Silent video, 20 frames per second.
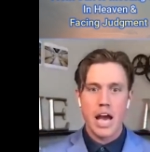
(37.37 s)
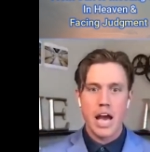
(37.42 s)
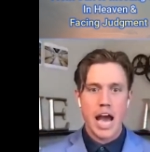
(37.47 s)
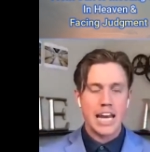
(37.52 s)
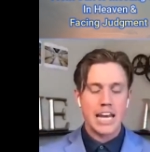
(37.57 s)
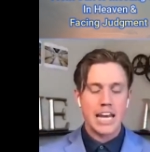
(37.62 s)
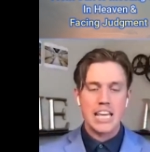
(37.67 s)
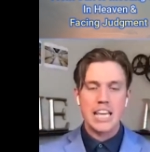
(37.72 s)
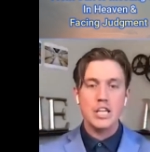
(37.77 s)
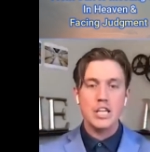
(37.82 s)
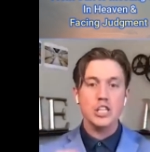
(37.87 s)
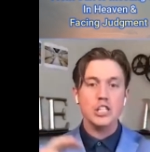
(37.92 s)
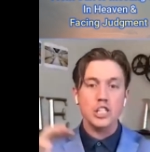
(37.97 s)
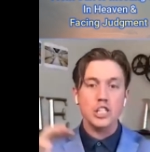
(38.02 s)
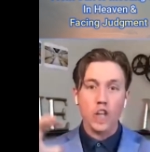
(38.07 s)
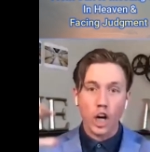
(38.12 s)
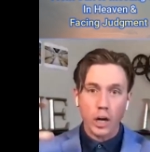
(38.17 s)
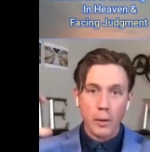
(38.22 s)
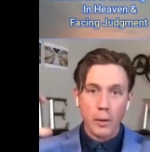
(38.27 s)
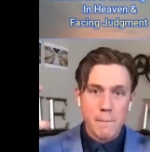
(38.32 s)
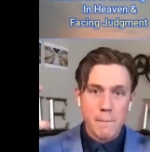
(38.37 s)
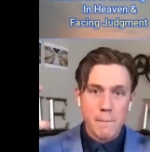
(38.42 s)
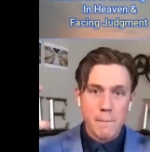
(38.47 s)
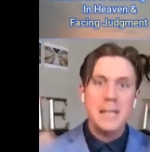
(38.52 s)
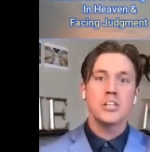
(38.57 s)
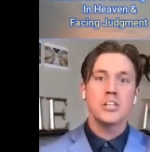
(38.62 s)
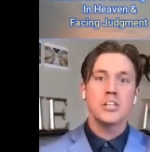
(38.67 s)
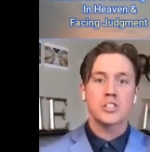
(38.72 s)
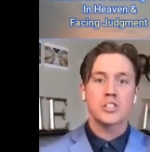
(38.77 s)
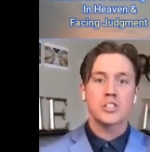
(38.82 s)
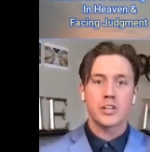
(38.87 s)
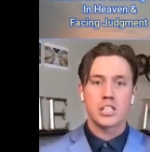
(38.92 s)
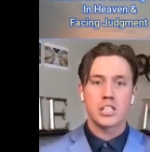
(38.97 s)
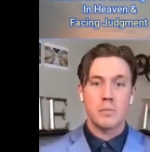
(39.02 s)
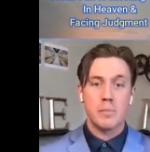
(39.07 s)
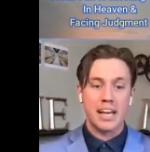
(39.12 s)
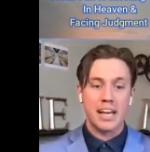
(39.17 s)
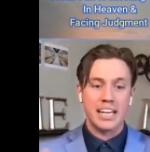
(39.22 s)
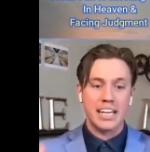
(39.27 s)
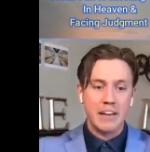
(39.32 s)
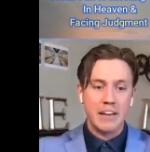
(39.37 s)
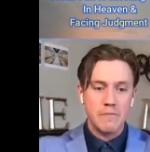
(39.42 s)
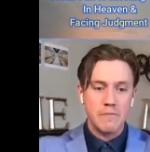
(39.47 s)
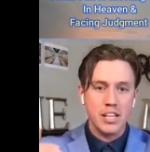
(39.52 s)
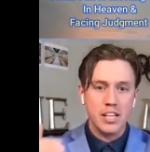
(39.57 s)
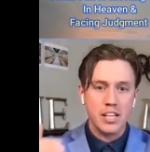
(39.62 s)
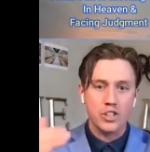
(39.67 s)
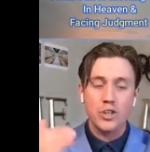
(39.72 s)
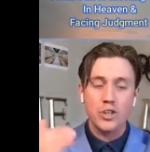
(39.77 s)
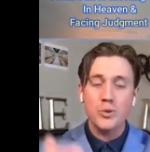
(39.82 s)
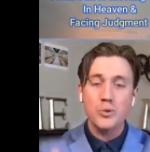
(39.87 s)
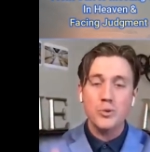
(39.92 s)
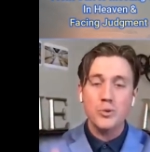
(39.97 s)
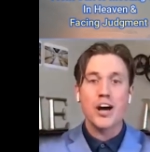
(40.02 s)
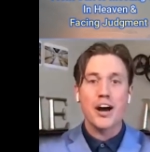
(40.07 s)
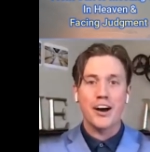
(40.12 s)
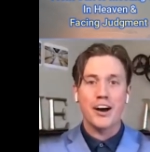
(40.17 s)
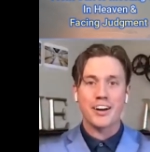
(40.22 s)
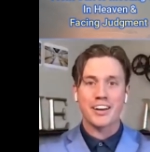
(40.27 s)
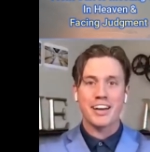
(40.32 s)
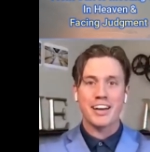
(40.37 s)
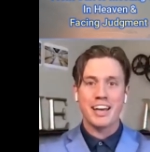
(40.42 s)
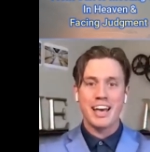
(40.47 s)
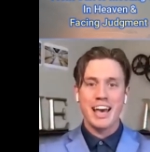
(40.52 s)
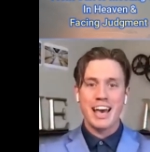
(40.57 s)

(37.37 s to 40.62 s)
And he just started ministering to me and gave me this huge hug